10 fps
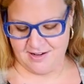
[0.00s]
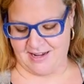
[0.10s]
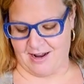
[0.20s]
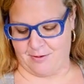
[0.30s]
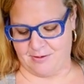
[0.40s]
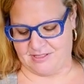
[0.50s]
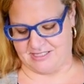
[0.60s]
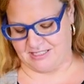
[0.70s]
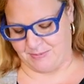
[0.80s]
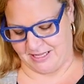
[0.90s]
Now, does
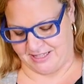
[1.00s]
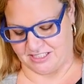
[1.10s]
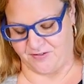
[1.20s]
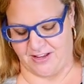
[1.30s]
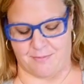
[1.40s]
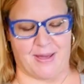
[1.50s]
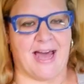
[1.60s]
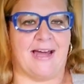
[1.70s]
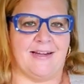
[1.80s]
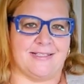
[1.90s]
this make this fig
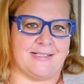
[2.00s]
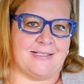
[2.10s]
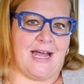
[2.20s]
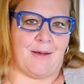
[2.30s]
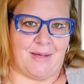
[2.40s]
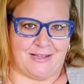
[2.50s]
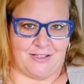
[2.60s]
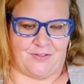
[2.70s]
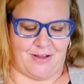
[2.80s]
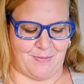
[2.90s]
bad? It does not make
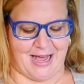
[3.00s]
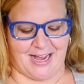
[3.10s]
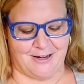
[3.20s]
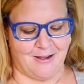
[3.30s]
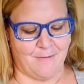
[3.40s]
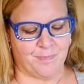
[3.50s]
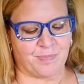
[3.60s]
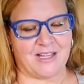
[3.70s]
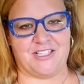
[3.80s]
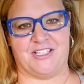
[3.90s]
this fig bad.
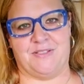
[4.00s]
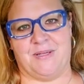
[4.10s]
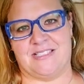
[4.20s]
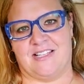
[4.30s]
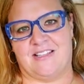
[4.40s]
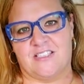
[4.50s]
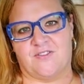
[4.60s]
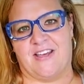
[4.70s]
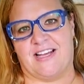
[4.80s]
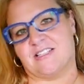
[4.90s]
It just means that this
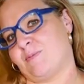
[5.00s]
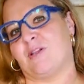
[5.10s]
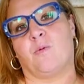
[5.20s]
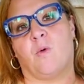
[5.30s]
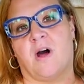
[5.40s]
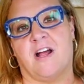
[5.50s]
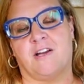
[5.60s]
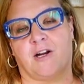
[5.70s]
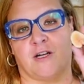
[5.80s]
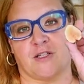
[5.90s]
fig is going to be the one
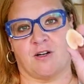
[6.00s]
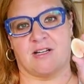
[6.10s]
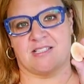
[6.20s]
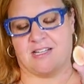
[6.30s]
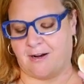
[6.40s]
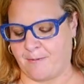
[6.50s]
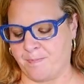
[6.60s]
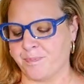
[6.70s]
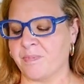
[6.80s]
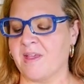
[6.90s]
you're going to turn into syrup.
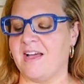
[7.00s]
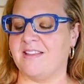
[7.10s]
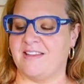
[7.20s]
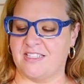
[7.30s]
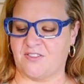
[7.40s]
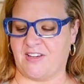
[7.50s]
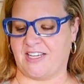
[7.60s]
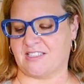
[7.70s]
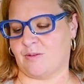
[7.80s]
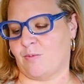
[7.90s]
And this fig
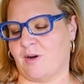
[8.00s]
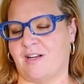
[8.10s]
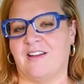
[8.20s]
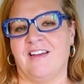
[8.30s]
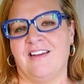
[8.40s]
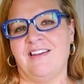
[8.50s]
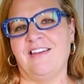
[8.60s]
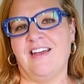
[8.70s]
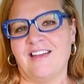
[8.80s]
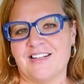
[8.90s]
is the one
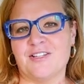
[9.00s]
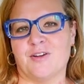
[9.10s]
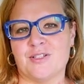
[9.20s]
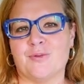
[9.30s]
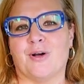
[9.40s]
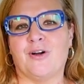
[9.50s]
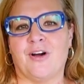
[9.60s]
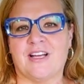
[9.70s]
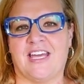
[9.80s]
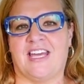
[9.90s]
you can turn into a
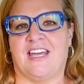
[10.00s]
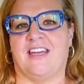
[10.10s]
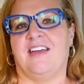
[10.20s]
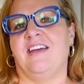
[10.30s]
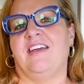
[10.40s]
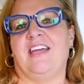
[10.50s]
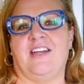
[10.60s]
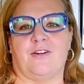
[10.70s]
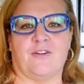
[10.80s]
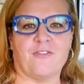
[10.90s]
cookie, eat
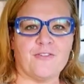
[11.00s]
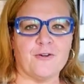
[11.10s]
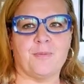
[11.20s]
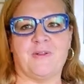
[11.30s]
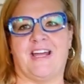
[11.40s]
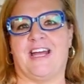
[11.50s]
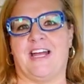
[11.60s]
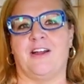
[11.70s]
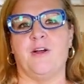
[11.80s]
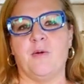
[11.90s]
on a fruit
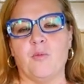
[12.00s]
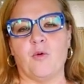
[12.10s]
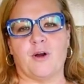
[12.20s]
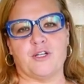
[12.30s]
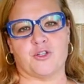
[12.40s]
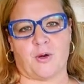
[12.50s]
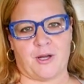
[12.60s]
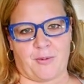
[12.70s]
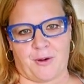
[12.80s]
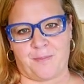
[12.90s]
plate, more
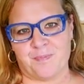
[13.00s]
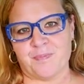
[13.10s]
enjoyable.